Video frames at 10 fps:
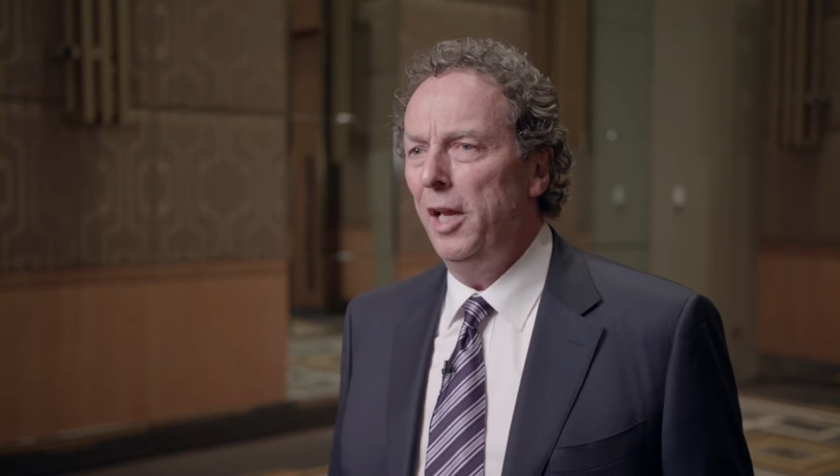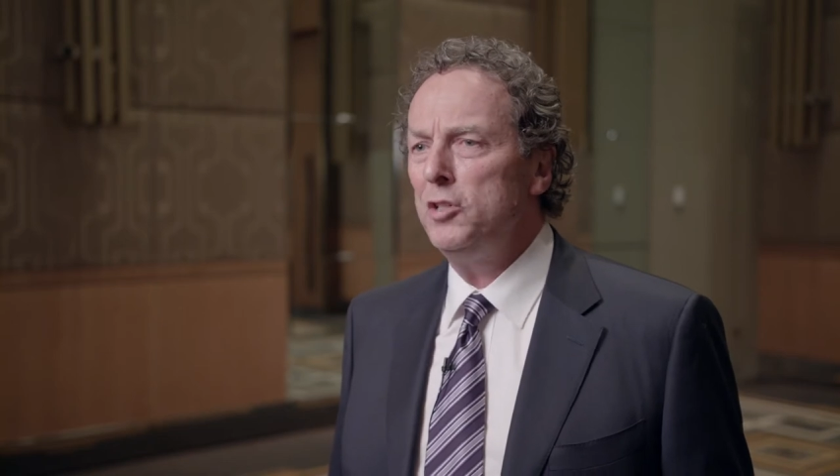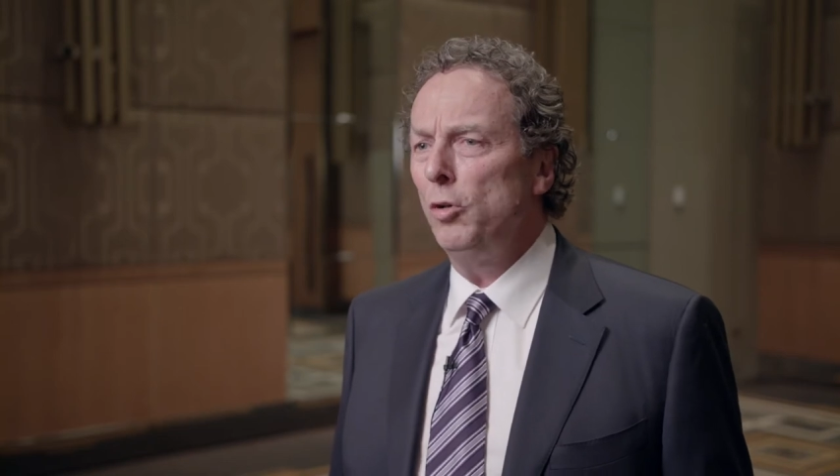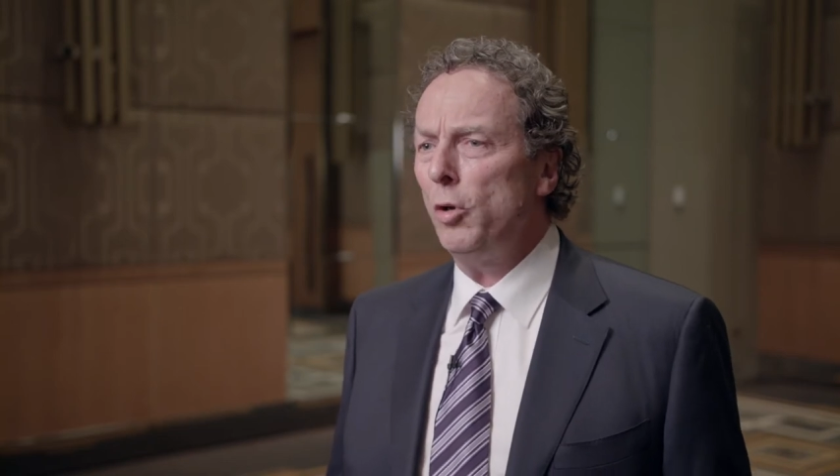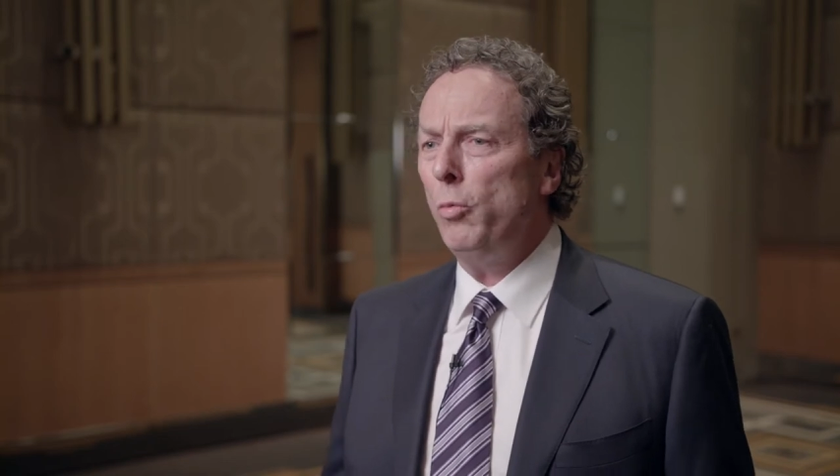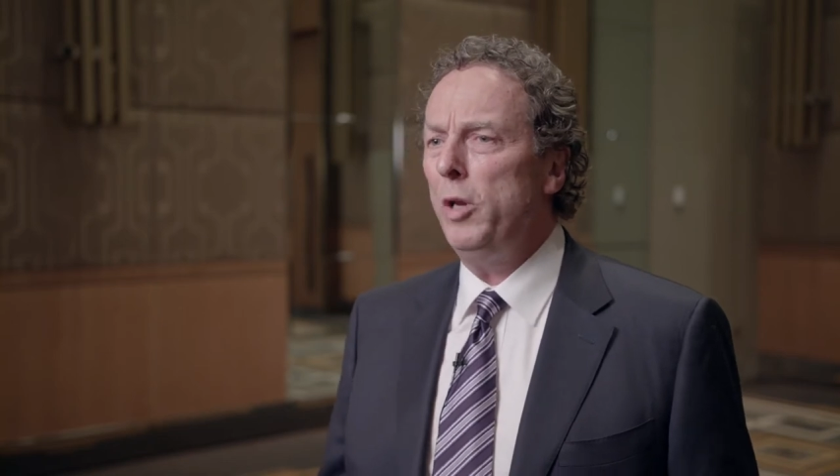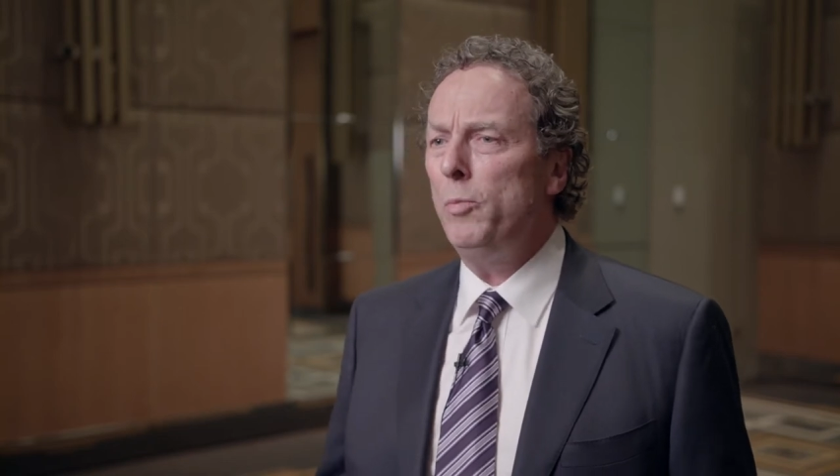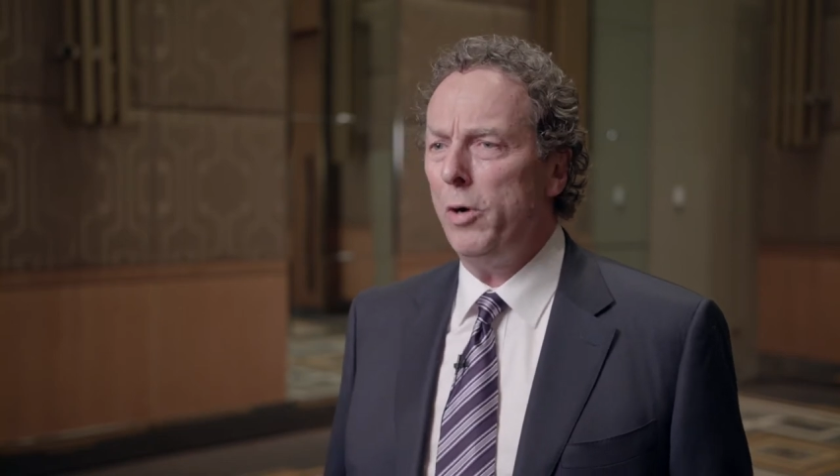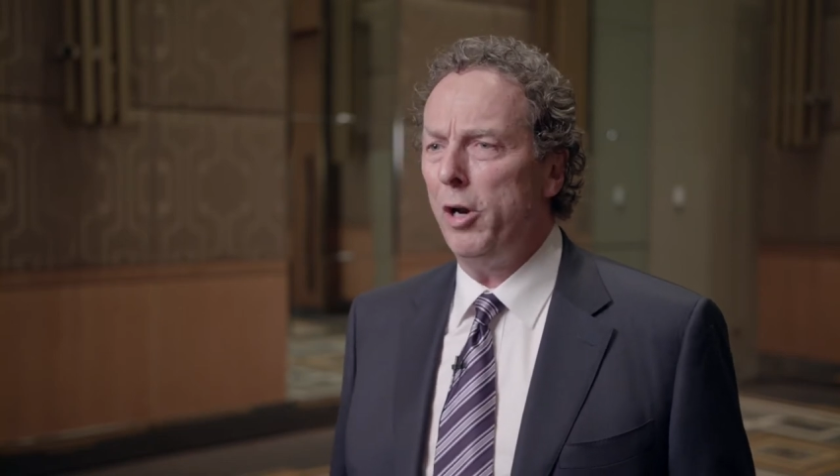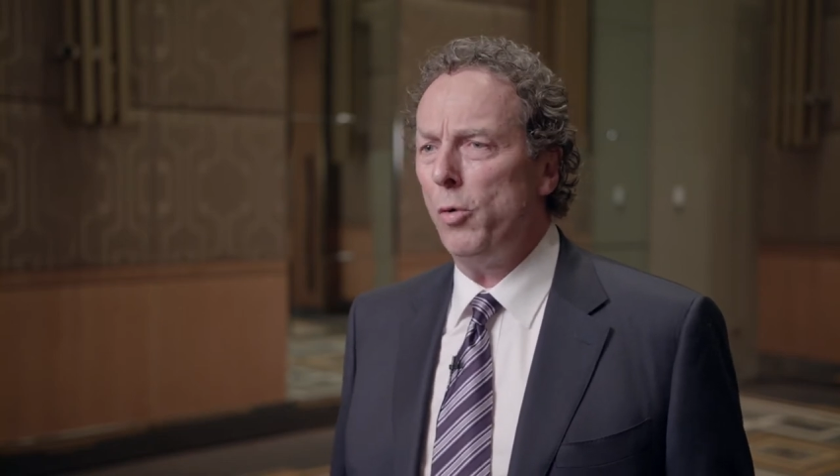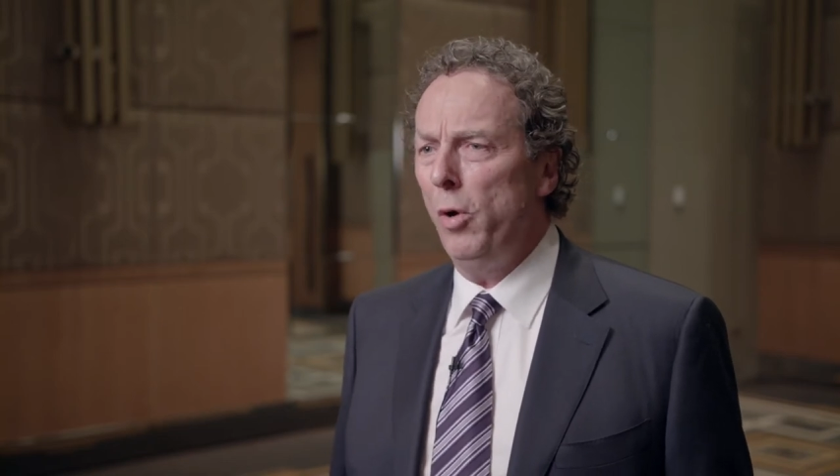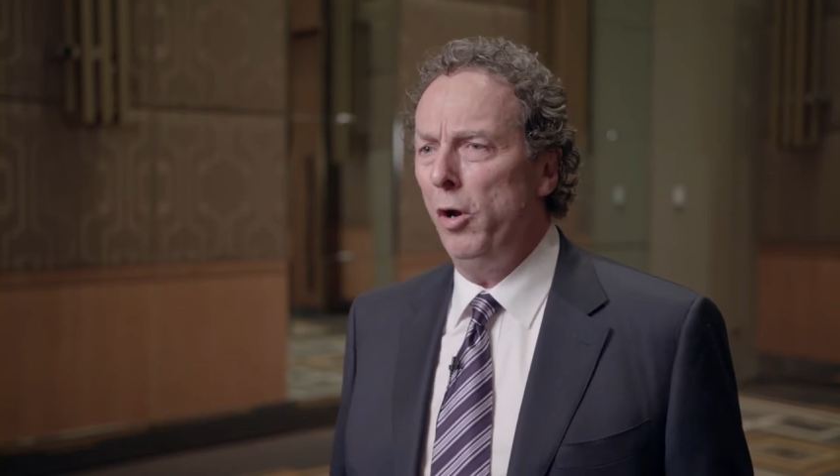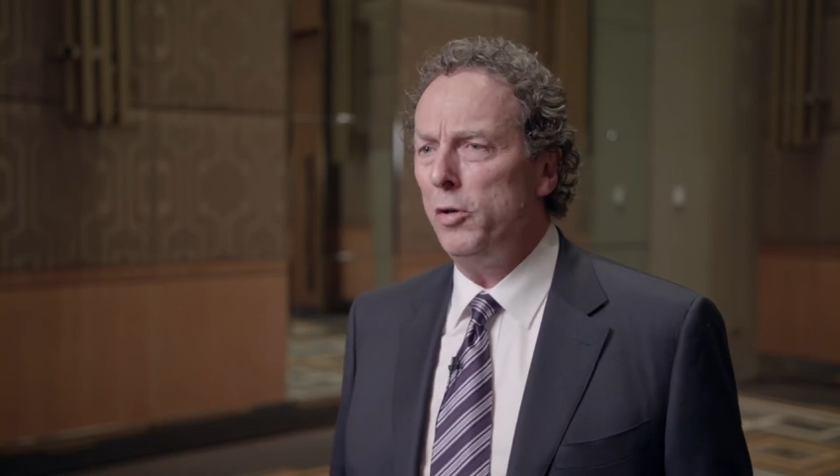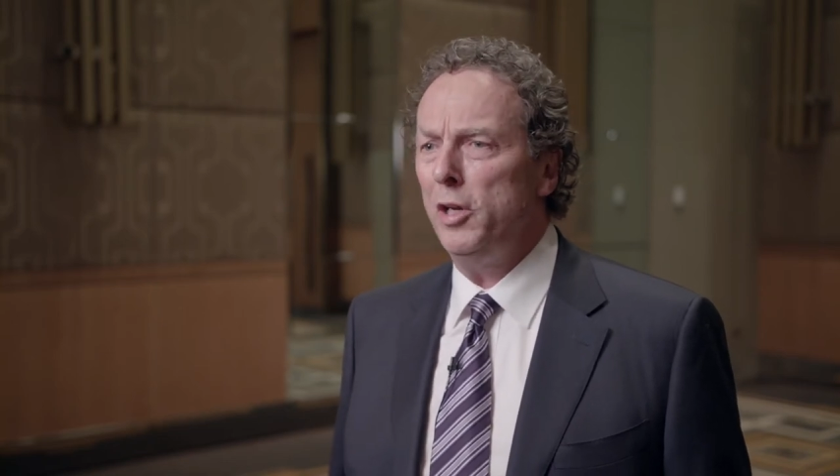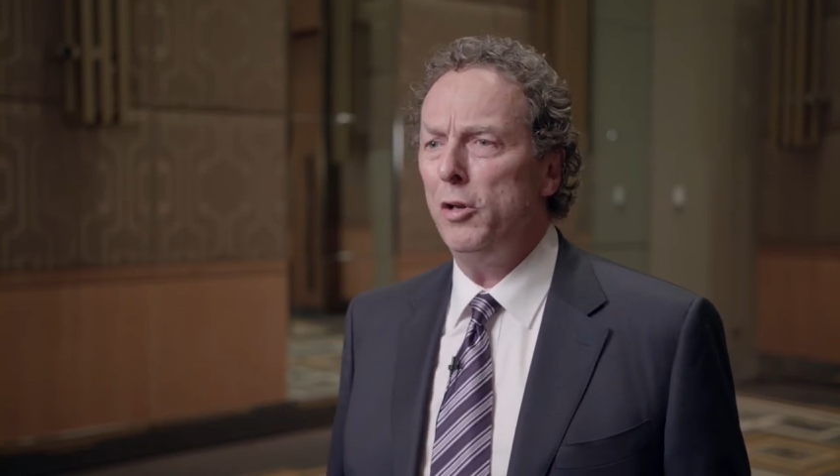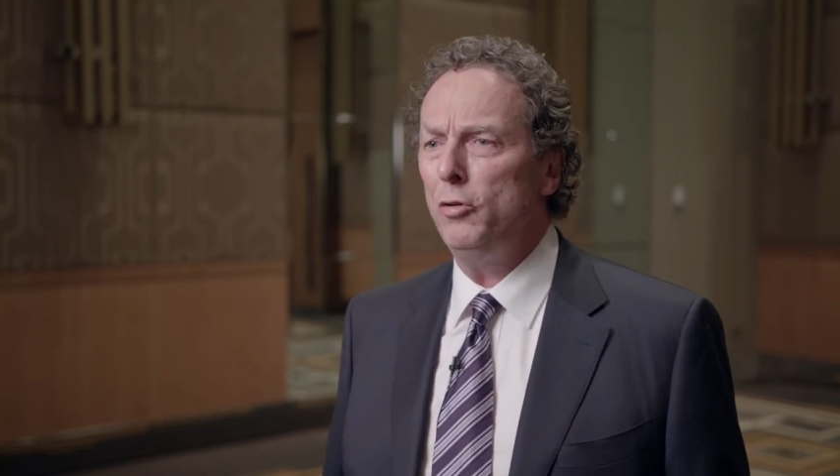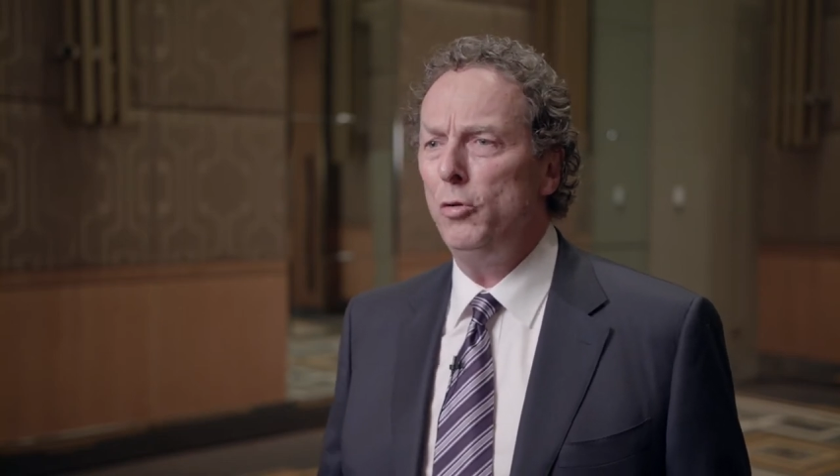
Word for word: It's not a quid pro quo. You don't